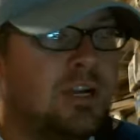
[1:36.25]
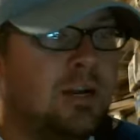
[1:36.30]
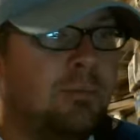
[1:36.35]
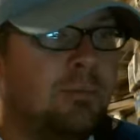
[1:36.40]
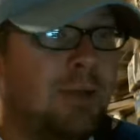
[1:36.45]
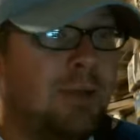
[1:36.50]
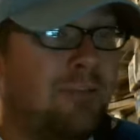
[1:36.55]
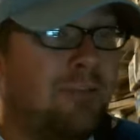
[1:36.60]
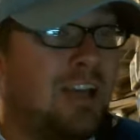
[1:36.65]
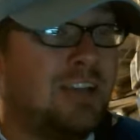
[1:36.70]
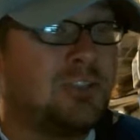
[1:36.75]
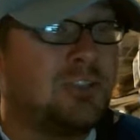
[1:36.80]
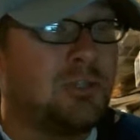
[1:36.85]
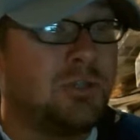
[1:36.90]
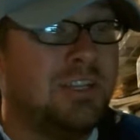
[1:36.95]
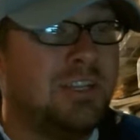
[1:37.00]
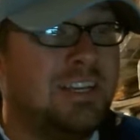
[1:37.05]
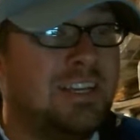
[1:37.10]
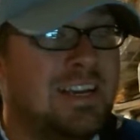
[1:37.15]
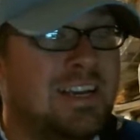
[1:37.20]
I've got
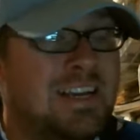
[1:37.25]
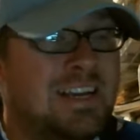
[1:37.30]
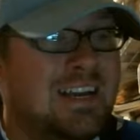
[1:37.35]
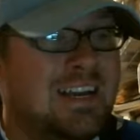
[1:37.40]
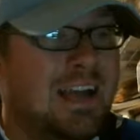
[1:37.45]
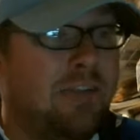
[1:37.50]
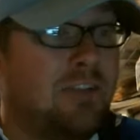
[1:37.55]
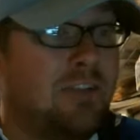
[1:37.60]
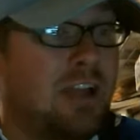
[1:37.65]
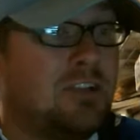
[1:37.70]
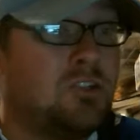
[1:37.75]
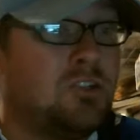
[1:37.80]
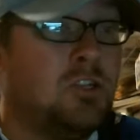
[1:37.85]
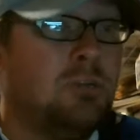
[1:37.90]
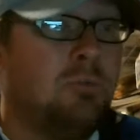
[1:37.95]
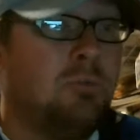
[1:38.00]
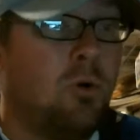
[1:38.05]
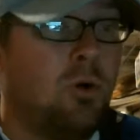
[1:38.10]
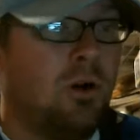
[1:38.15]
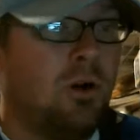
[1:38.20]

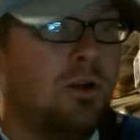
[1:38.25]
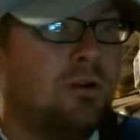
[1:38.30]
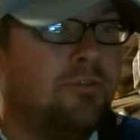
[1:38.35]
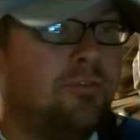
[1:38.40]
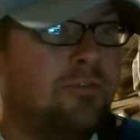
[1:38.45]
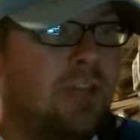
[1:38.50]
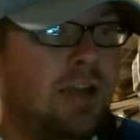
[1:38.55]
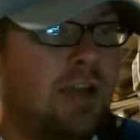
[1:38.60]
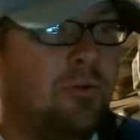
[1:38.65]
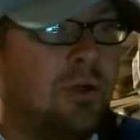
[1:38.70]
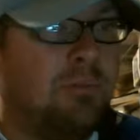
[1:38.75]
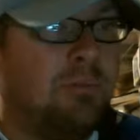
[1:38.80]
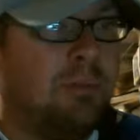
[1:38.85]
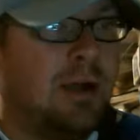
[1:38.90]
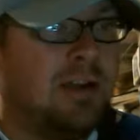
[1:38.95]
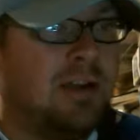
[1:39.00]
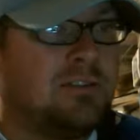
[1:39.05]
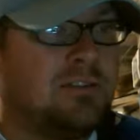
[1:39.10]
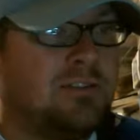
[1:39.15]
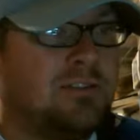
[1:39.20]
2 more flat rate
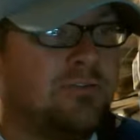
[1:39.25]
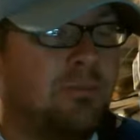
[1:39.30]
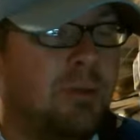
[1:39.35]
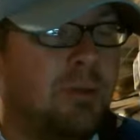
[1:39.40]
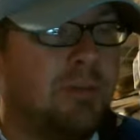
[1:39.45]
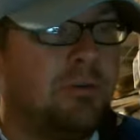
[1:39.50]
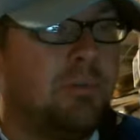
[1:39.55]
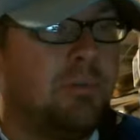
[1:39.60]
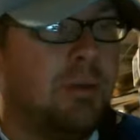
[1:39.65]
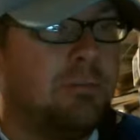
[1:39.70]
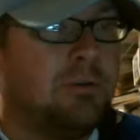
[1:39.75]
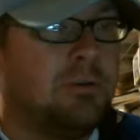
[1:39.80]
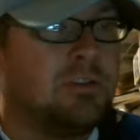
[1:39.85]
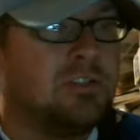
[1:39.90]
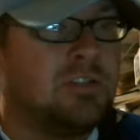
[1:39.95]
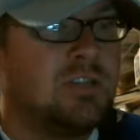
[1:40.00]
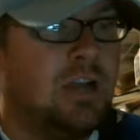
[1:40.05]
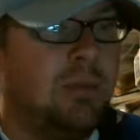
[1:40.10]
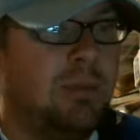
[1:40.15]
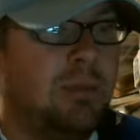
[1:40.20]
boxes from other
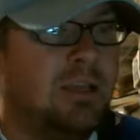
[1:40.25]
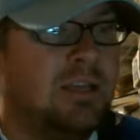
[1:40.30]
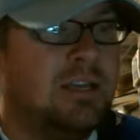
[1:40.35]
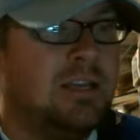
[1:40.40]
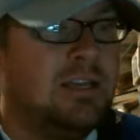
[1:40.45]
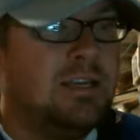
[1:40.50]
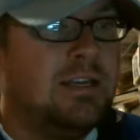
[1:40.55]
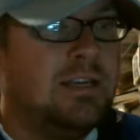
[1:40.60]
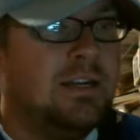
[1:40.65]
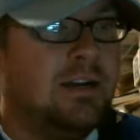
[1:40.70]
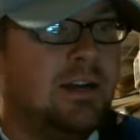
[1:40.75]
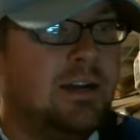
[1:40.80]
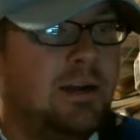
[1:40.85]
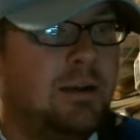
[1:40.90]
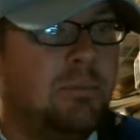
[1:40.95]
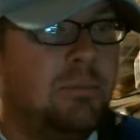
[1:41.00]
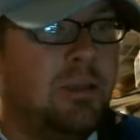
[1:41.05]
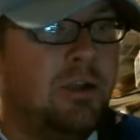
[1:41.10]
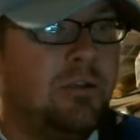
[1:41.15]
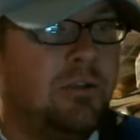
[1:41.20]
members coming
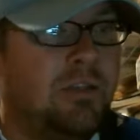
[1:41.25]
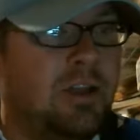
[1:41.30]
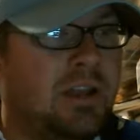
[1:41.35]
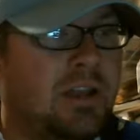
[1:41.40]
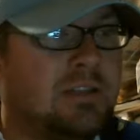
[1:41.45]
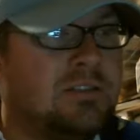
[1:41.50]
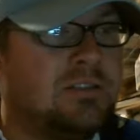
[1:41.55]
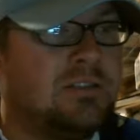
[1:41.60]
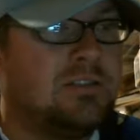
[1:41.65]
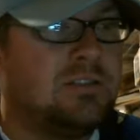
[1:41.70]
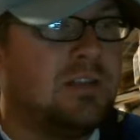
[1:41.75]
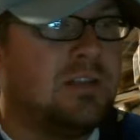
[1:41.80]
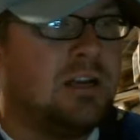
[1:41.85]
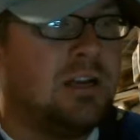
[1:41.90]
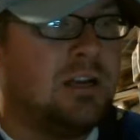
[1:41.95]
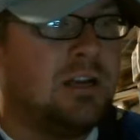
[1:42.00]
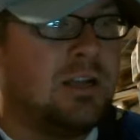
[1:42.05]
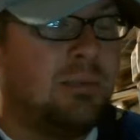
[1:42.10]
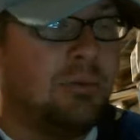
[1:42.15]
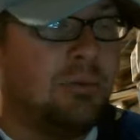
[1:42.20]
here in the next
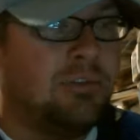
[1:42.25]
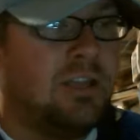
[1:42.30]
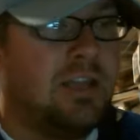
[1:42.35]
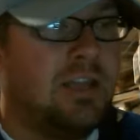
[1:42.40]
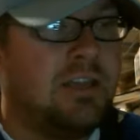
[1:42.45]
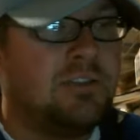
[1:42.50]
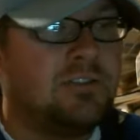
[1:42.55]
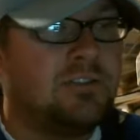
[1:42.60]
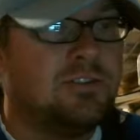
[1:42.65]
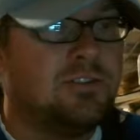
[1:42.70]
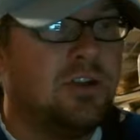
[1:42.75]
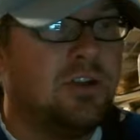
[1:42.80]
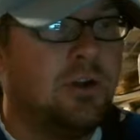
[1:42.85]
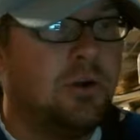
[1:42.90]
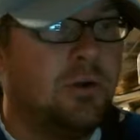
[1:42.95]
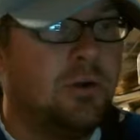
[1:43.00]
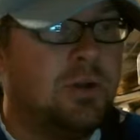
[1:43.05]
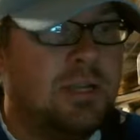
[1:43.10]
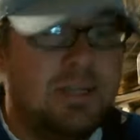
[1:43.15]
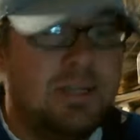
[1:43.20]
couple days.
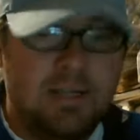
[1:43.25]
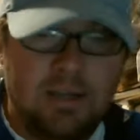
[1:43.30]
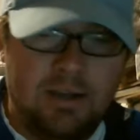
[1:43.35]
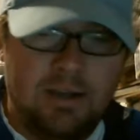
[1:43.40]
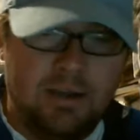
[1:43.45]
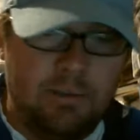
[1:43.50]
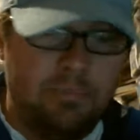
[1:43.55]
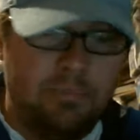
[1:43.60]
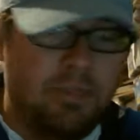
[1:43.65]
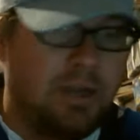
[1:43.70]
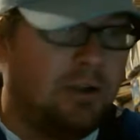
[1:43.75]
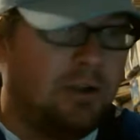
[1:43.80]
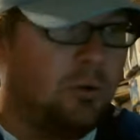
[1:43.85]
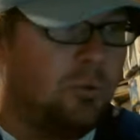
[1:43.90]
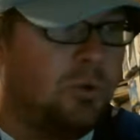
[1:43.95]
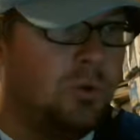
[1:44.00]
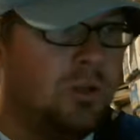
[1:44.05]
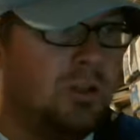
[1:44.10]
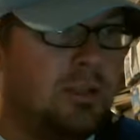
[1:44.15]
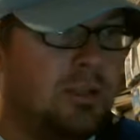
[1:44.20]
So
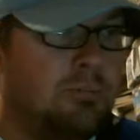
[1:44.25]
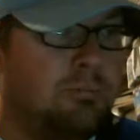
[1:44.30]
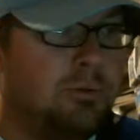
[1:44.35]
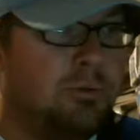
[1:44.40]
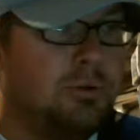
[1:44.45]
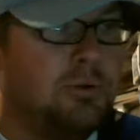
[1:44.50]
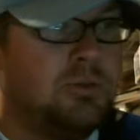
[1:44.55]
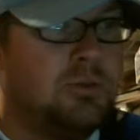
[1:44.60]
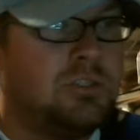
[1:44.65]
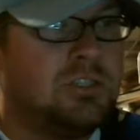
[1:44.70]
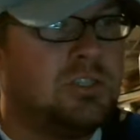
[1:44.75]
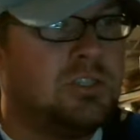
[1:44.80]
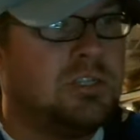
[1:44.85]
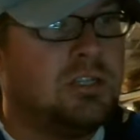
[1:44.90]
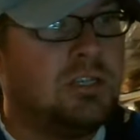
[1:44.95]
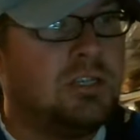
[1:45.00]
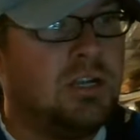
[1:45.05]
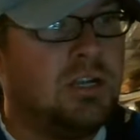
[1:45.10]
that'll really boost